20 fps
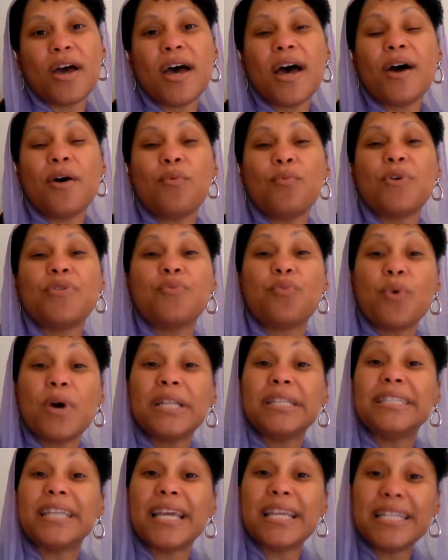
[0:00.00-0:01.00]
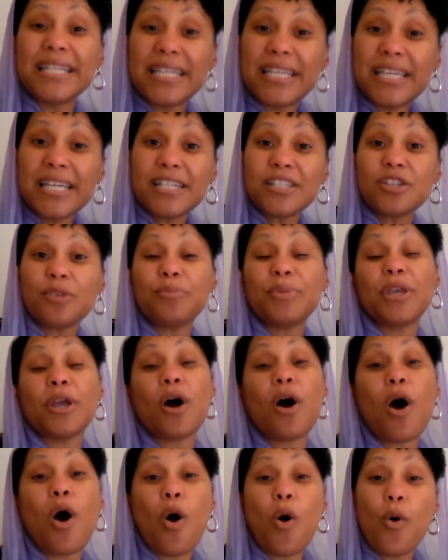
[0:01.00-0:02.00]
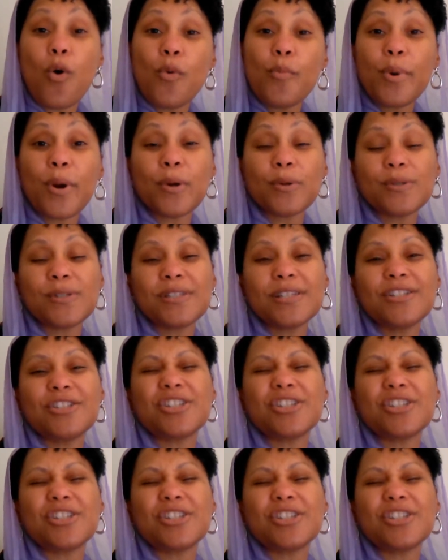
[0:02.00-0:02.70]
with what they need to be a whole person,